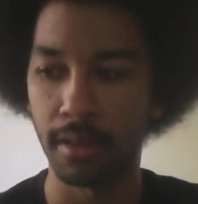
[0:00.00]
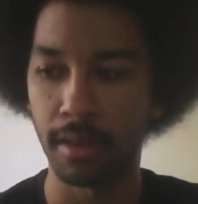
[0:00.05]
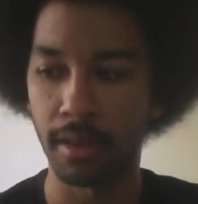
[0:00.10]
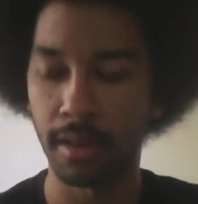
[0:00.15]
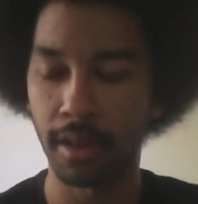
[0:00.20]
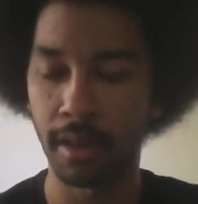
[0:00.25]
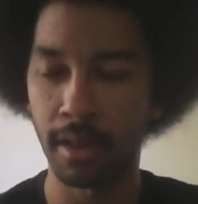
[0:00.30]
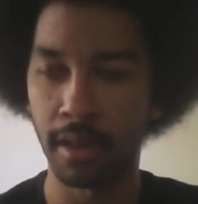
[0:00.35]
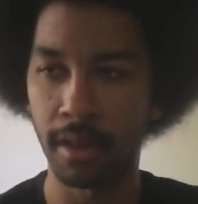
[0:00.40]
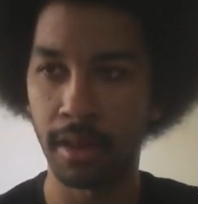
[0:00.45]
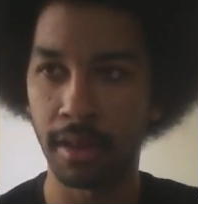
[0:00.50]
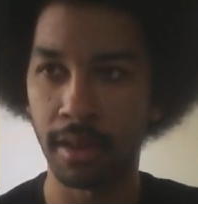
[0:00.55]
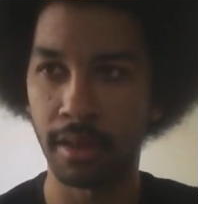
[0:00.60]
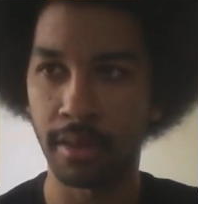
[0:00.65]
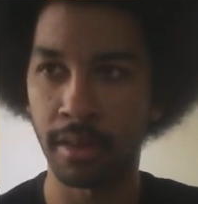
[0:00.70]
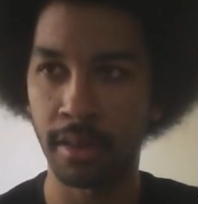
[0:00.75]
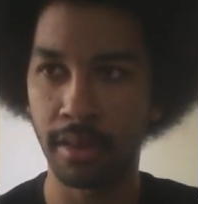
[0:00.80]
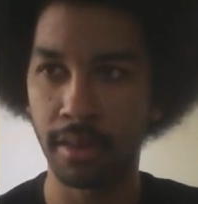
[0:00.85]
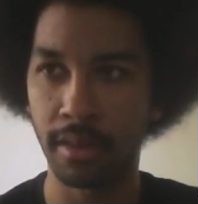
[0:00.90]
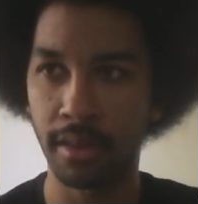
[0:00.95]

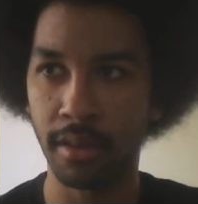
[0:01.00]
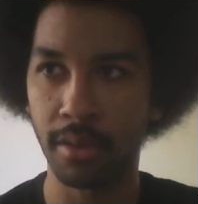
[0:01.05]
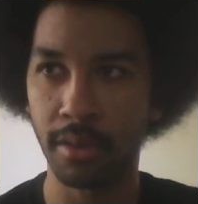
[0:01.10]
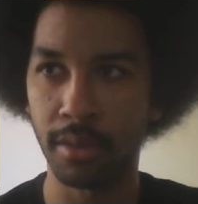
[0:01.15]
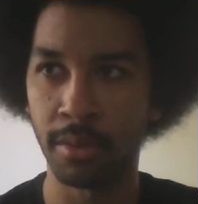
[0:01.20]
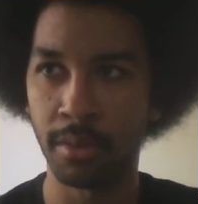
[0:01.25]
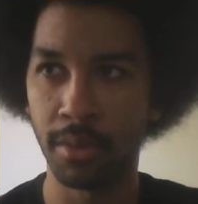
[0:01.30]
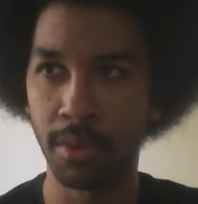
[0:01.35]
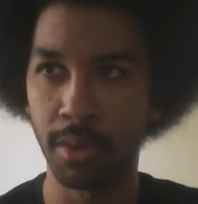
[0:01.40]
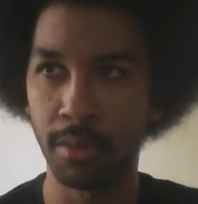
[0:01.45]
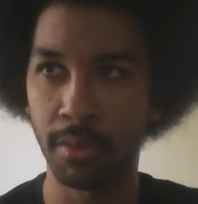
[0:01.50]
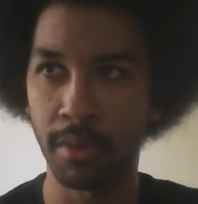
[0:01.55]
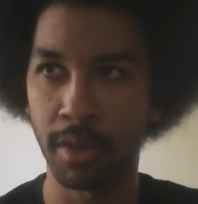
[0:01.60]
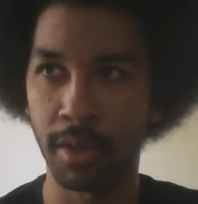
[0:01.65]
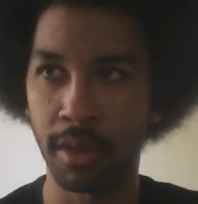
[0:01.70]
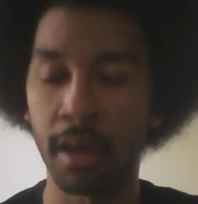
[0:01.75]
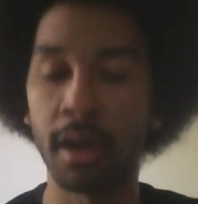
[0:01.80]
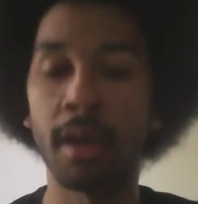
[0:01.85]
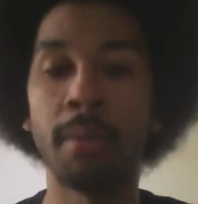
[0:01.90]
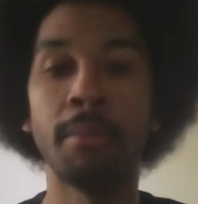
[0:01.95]
and that's the only one.
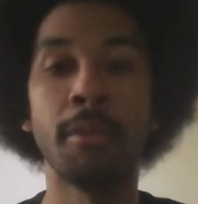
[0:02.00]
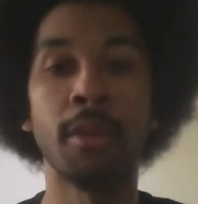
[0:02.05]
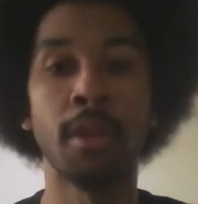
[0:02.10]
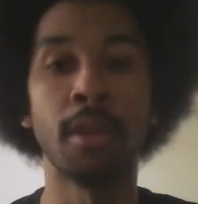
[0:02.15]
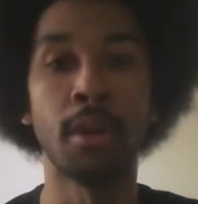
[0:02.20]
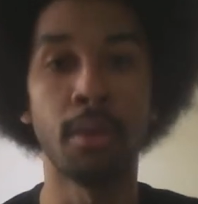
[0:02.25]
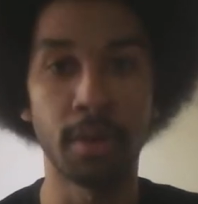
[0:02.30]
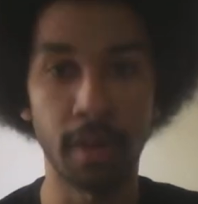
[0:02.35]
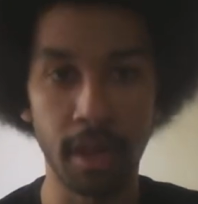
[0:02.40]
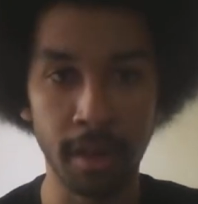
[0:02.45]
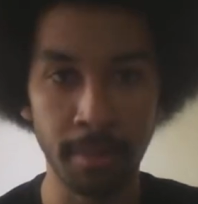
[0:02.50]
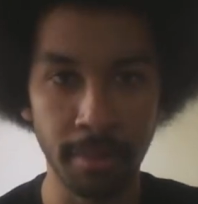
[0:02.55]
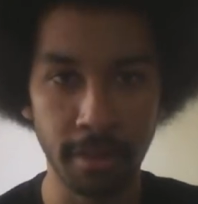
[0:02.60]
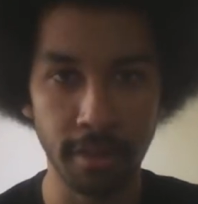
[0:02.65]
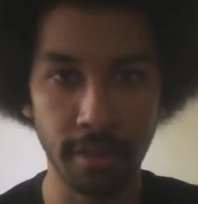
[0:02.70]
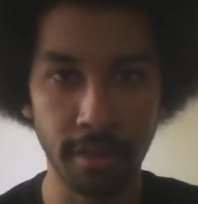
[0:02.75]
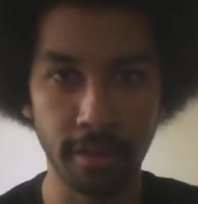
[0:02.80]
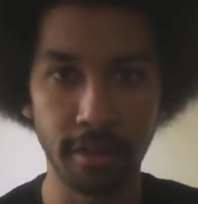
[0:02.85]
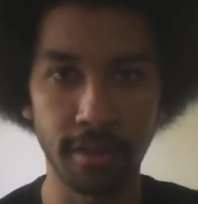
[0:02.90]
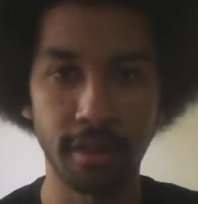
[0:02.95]
The Lower
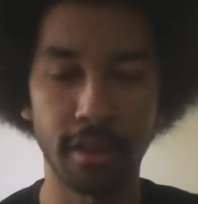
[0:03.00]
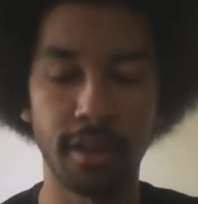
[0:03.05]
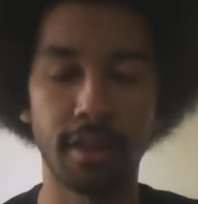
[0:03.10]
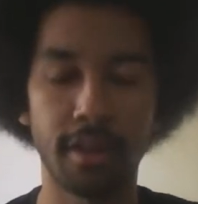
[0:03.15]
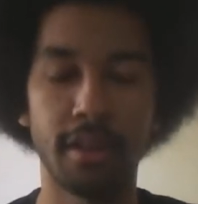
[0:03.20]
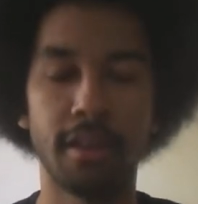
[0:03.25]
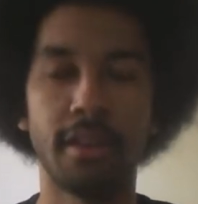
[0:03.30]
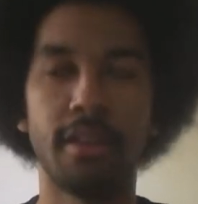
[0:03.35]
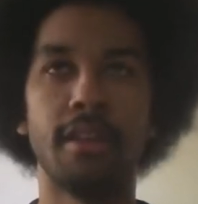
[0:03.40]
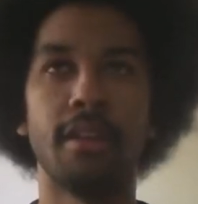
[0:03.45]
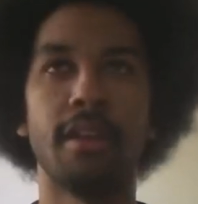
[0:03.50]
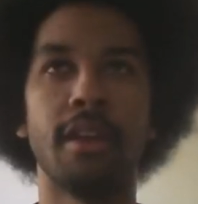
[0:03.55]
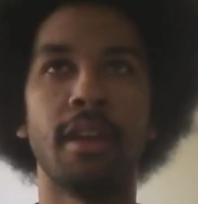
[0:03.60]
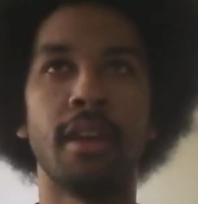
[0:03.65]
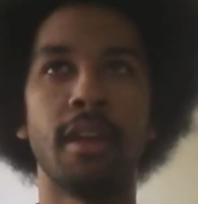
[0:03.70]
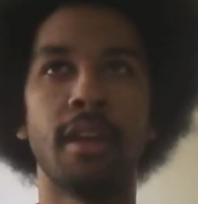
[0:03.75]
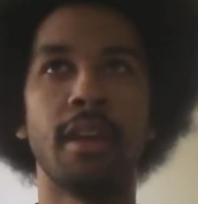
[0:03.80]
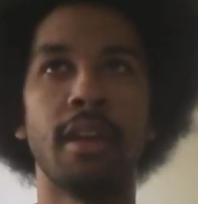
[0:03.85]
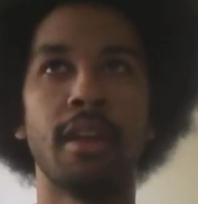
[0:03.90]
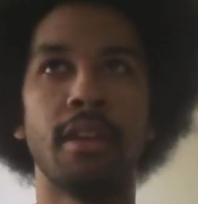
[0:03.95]
Depths,
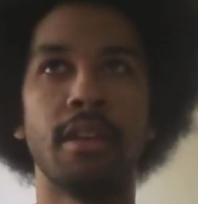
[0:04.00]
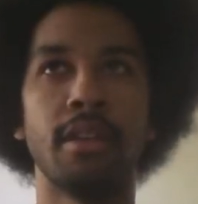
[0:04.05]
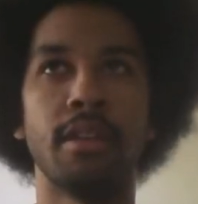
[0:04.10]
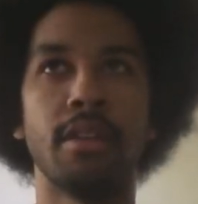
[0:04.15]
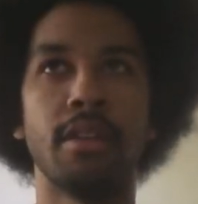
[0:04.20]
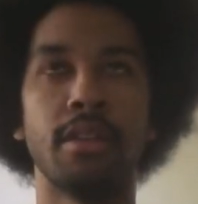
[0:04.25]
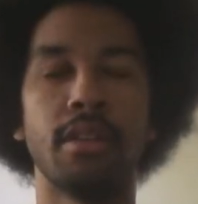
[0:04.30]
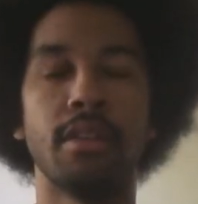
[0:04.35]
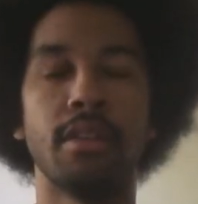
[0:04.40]
and